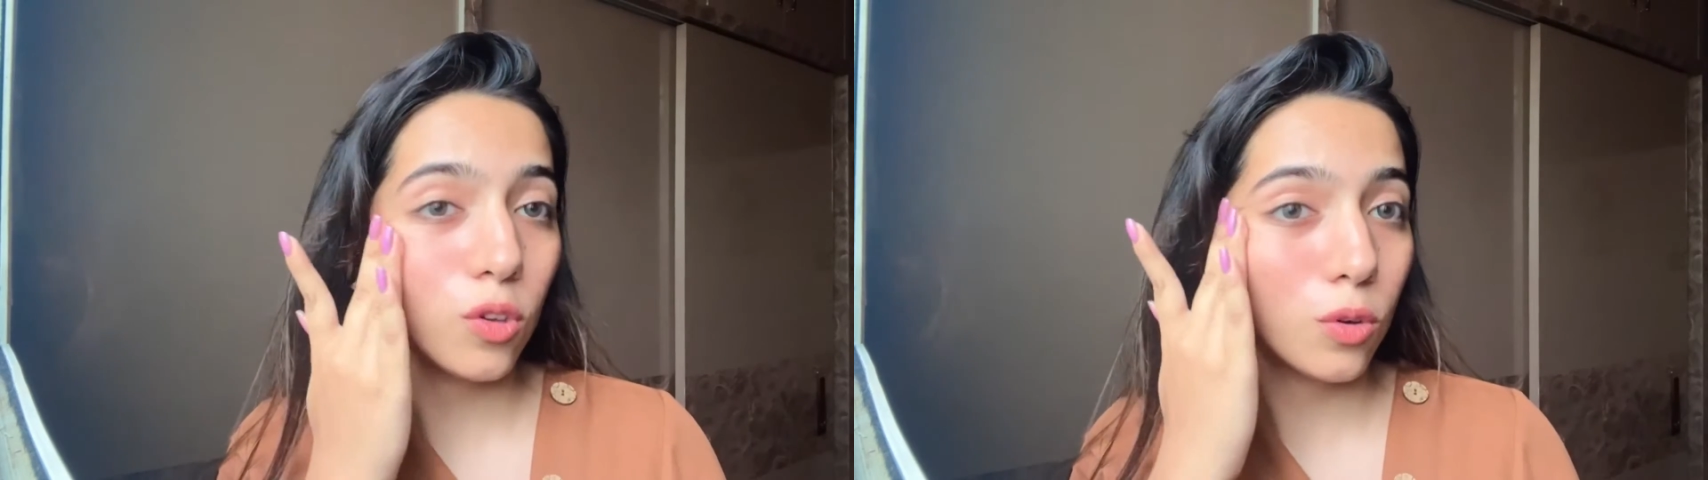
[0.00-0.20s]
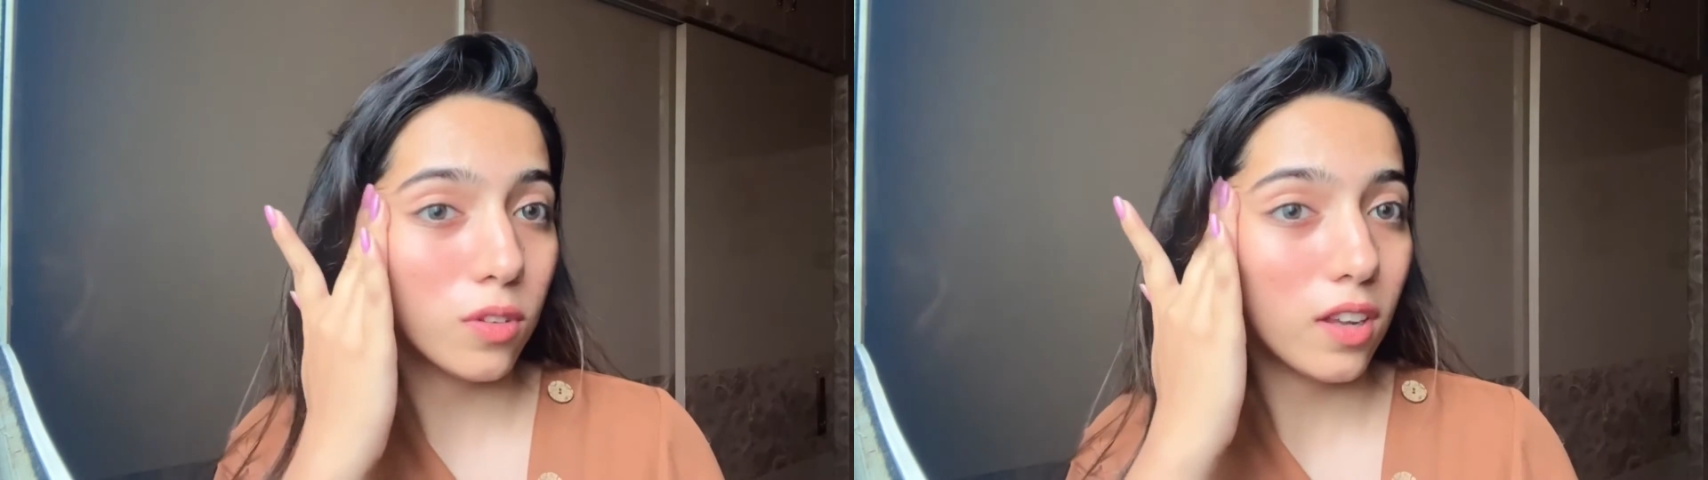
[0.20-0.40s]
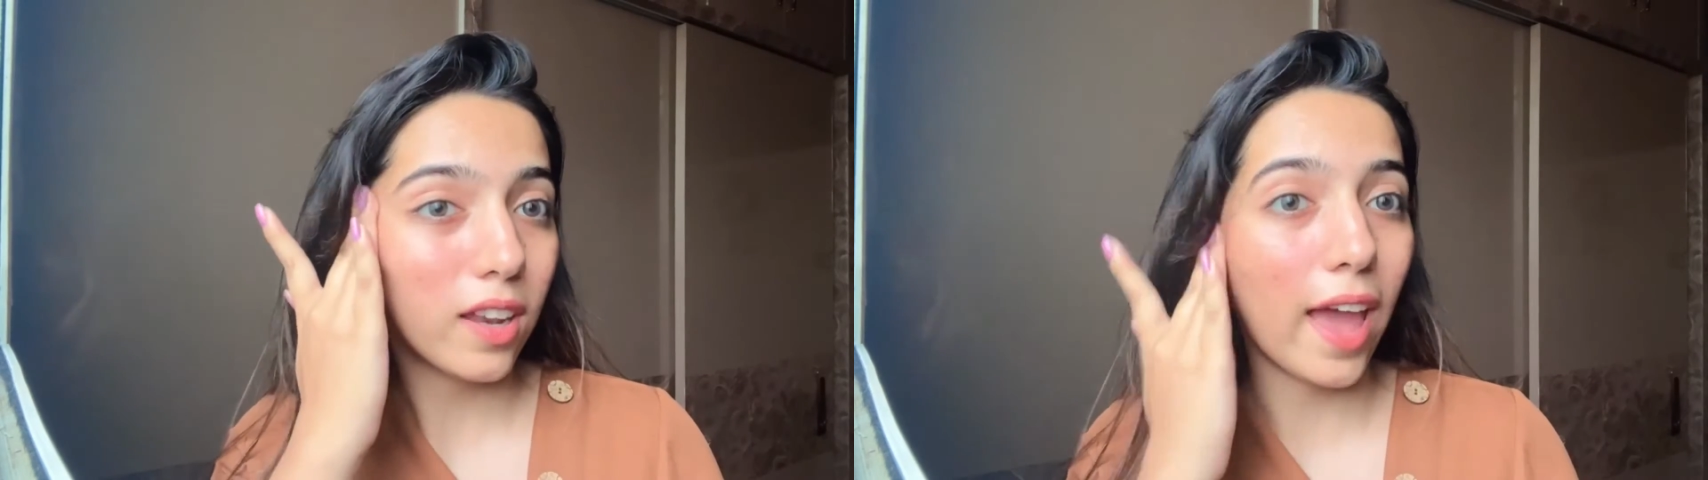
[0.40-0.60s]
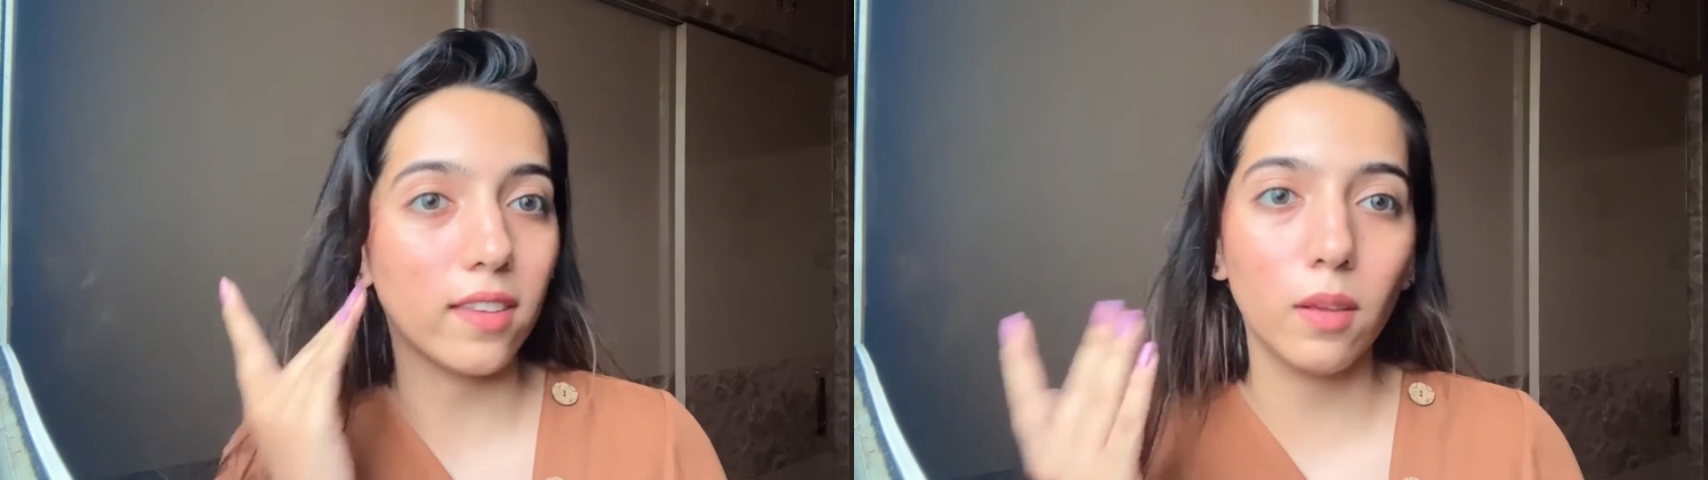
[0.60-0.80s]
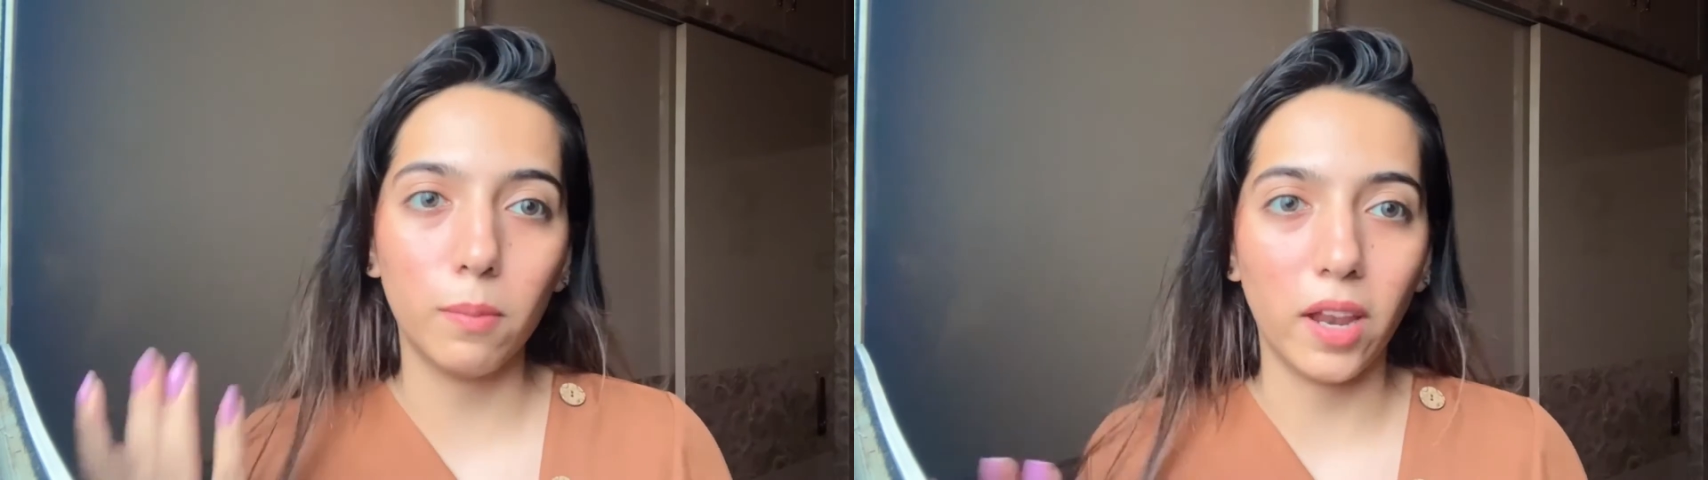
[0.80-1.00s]
use it
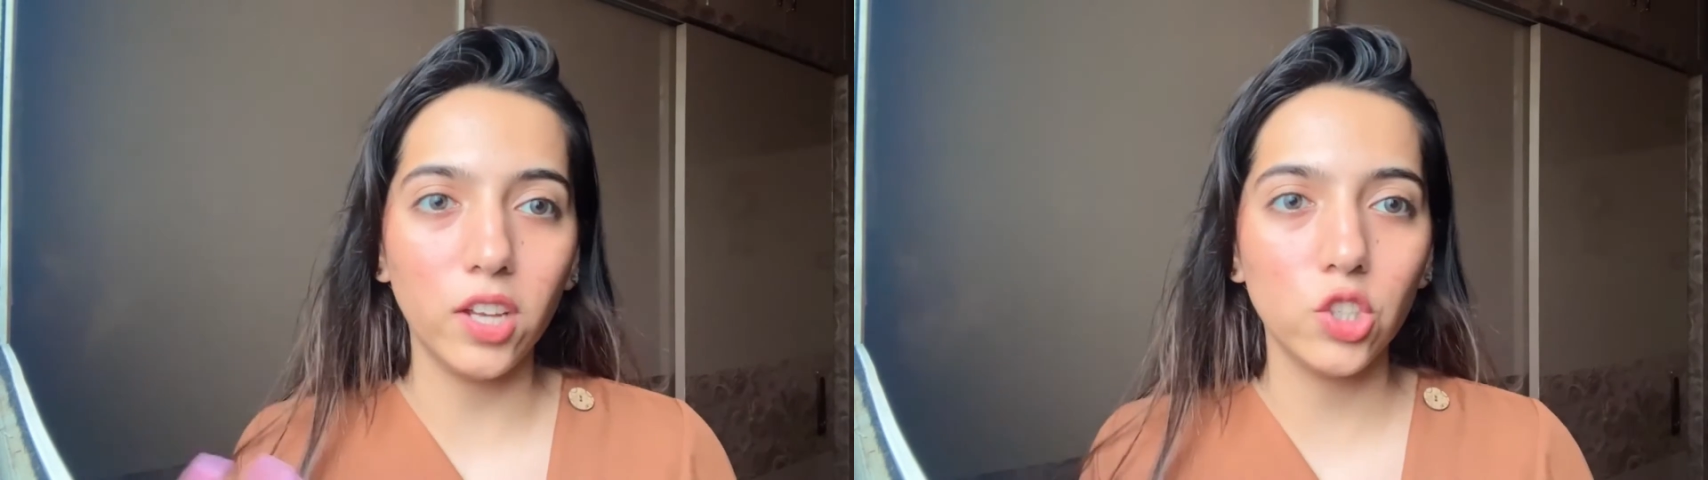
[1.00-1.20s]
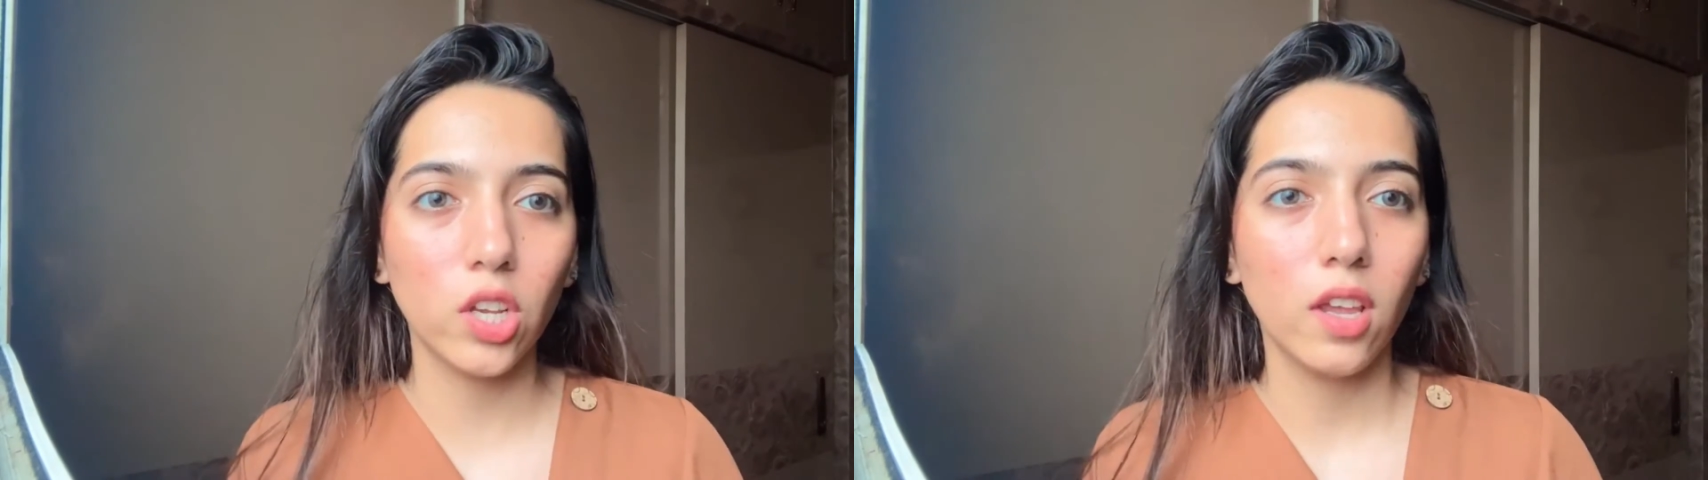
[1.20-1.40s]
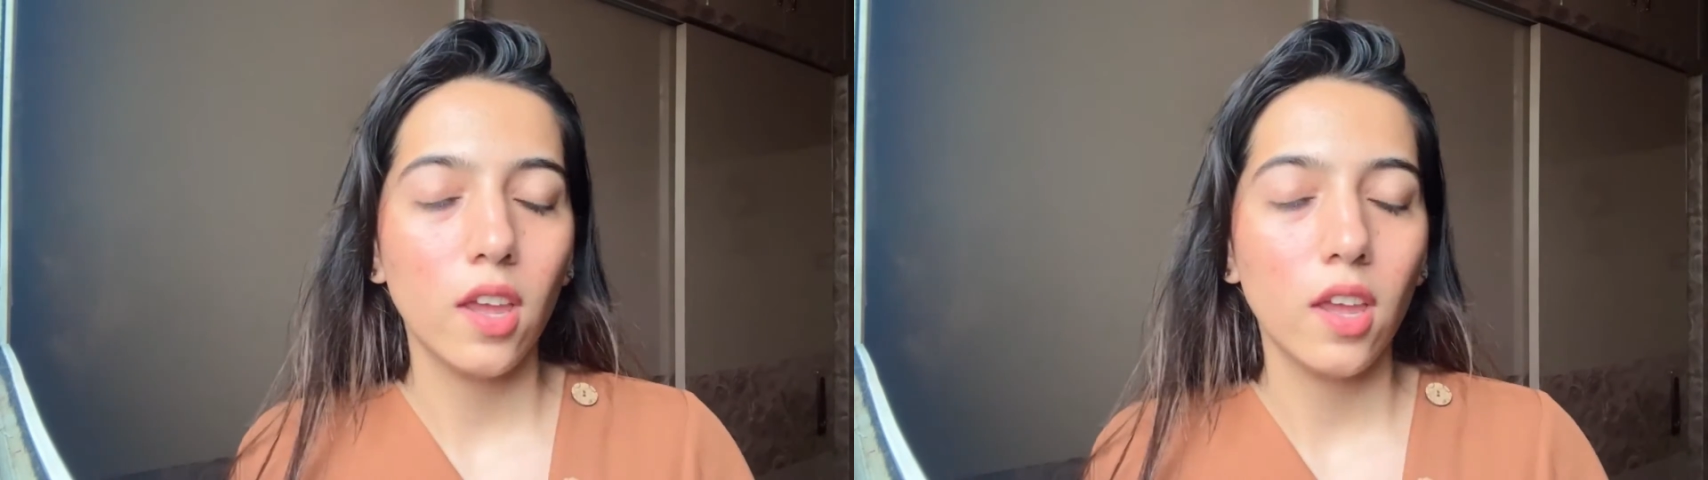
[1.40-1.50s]
as a blush.